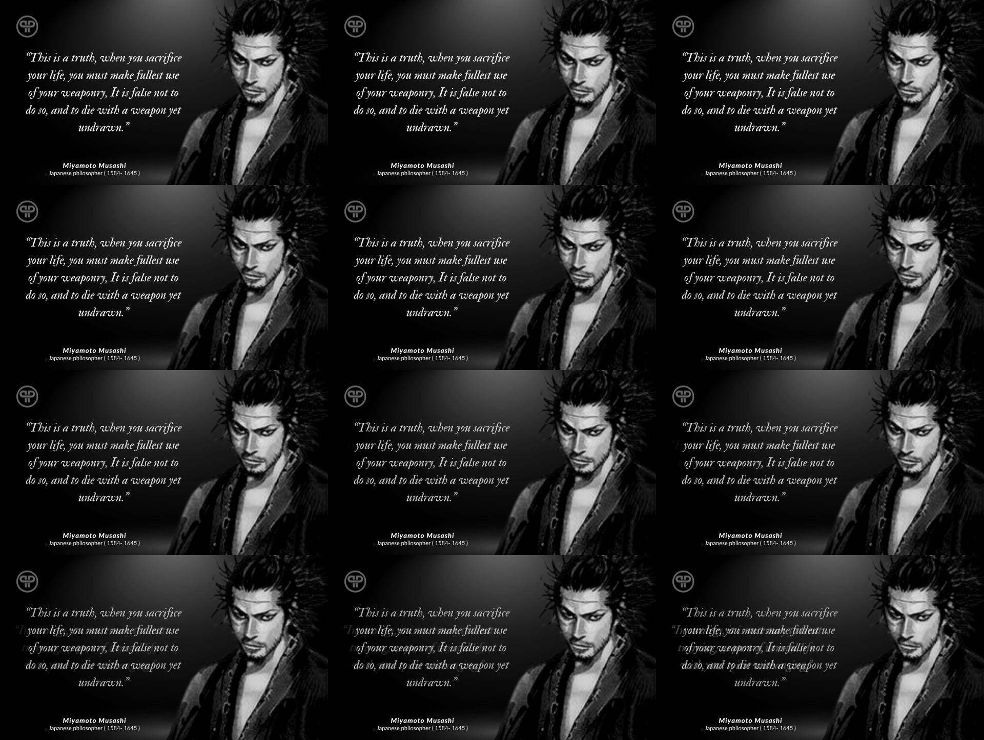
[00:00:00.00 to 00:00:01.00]

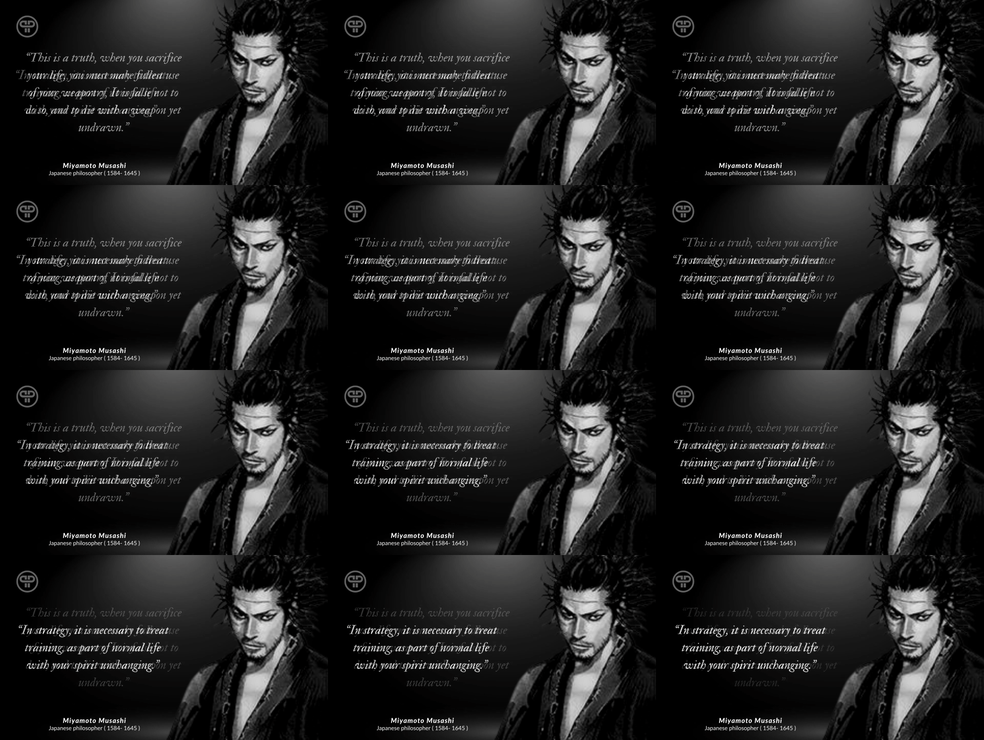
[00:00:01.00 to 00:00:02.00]

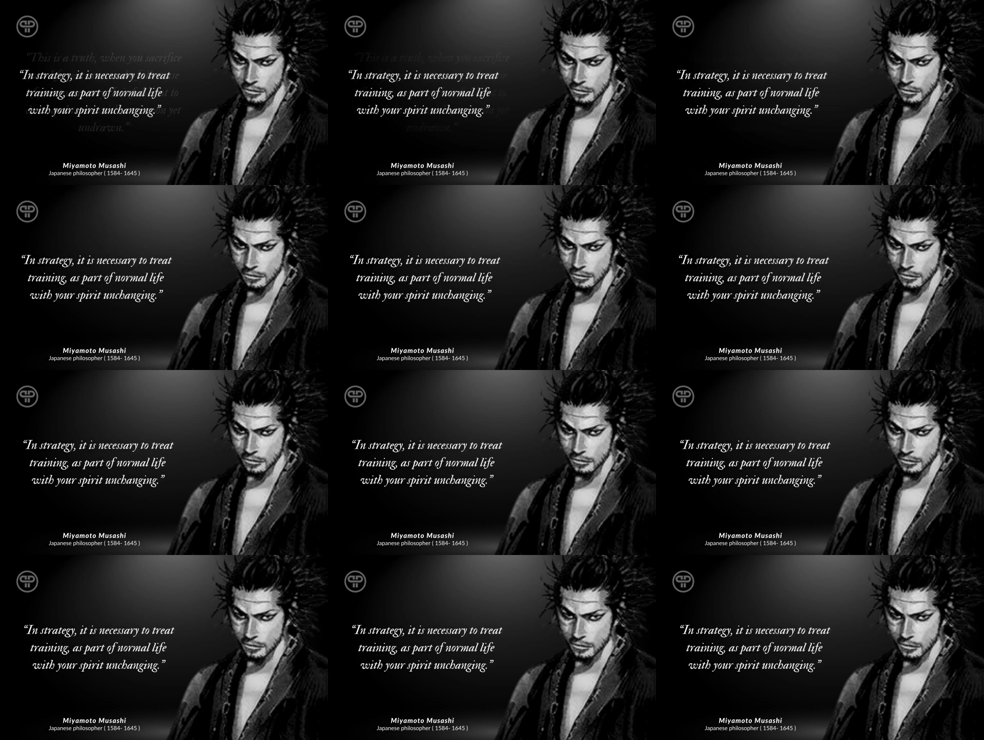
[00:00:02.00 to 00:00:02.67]
[no speech]